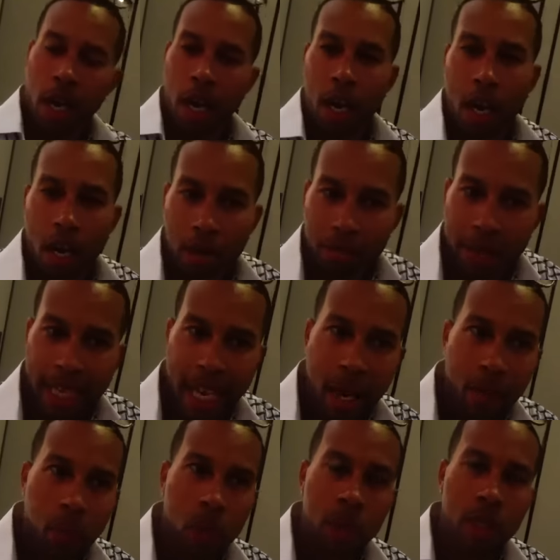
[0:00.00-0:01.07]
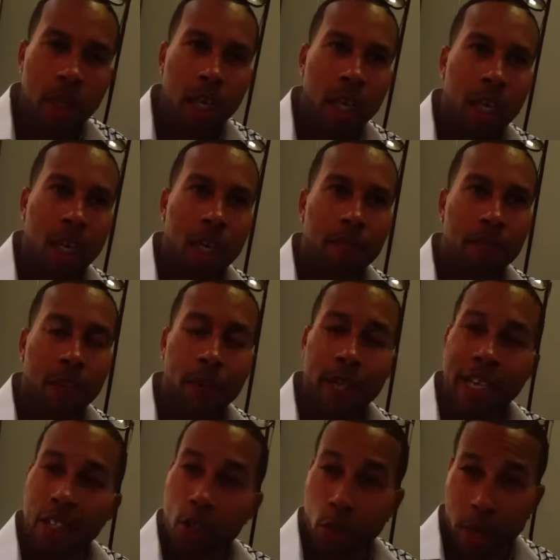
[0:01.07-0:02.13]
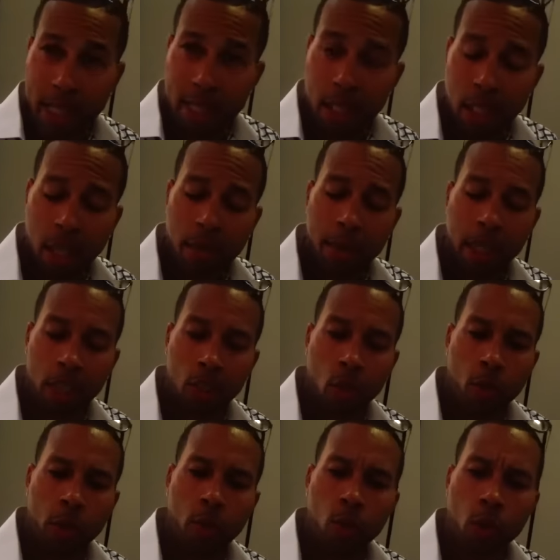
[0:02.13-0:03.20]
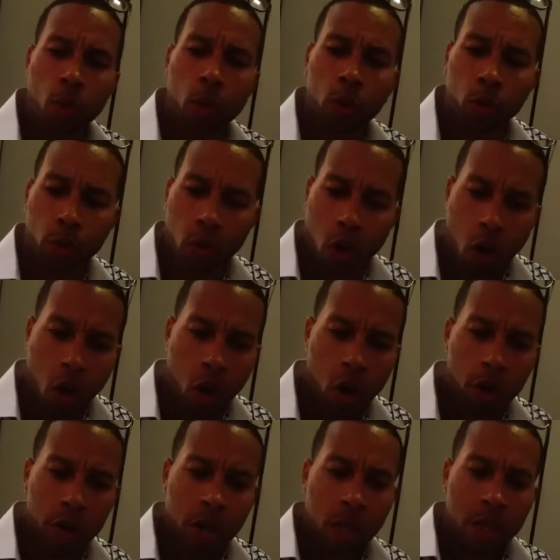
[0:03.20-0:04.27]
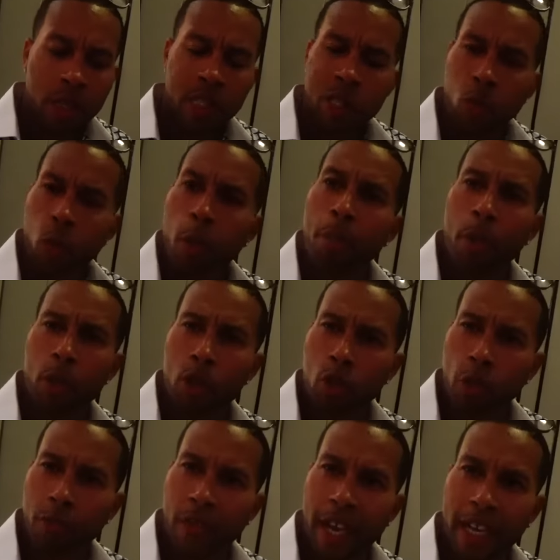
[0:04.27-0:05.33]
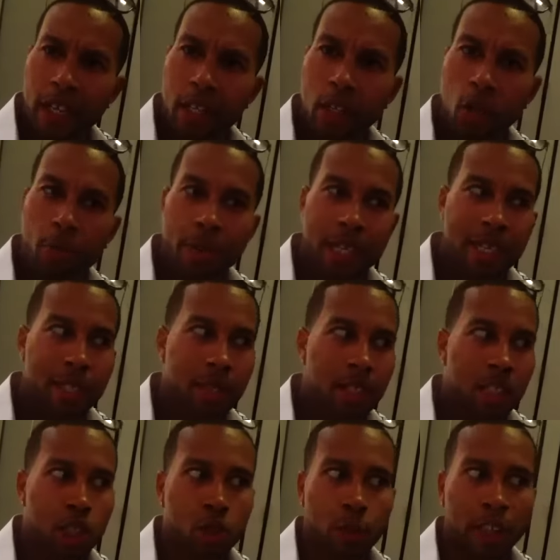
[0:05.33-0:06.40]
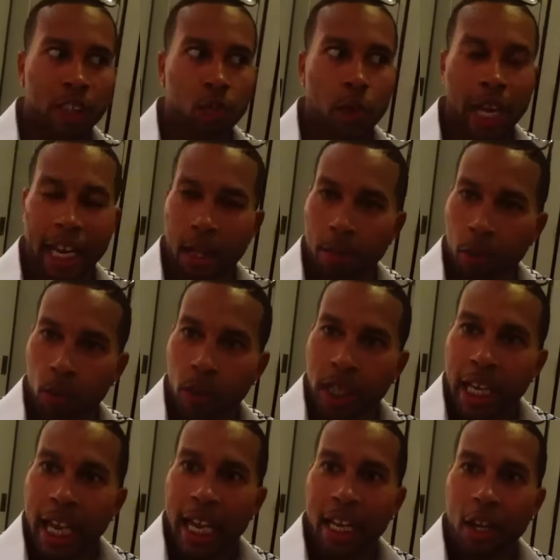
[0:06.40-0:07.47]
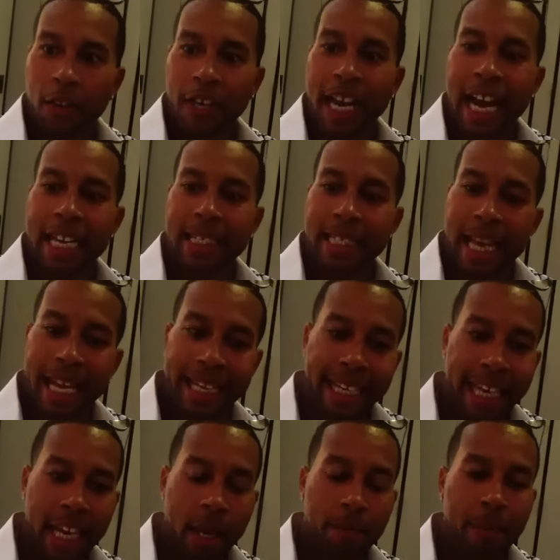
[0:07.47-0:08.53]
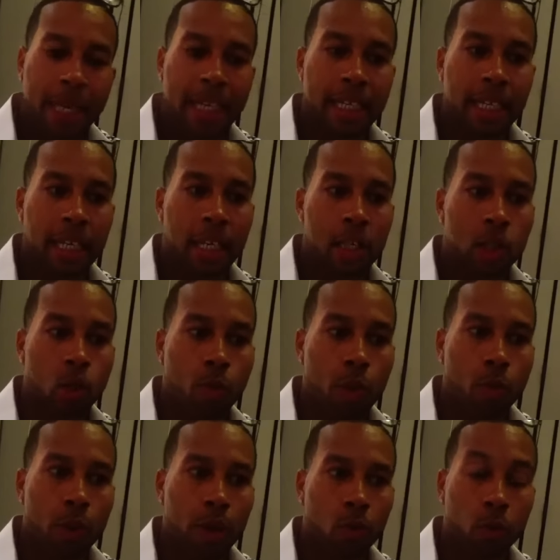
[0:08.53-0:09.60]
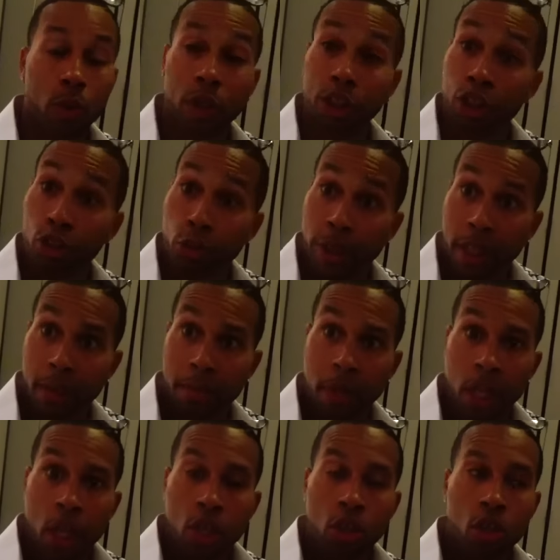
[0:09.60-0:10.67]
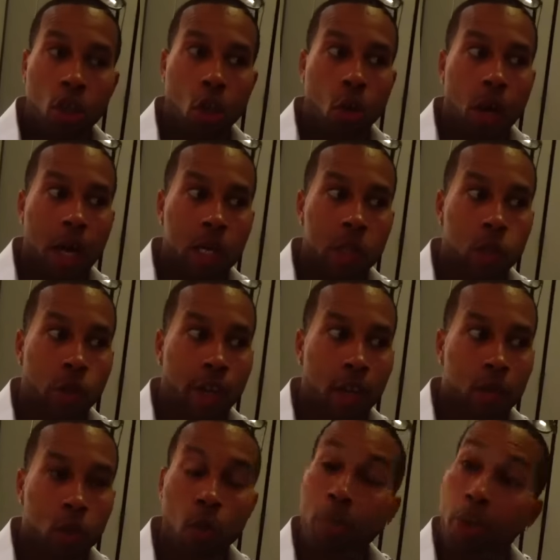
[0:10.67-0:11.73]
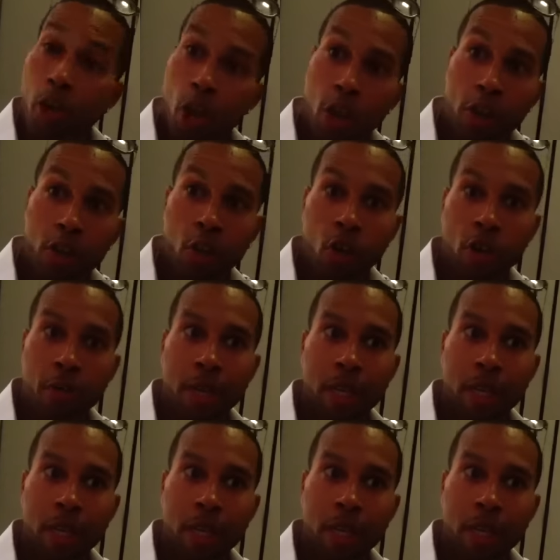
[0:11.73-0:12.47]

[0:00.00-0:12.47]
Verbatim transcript: Um, camp was uh, very interesting. I mean, you know, we, we worked real hard. This is a real personal fight, you know, because of the situation with Abel and other guys in that camp. And uh, so we went real extreme. You know, uh, Sergey was going to put a hurting on him,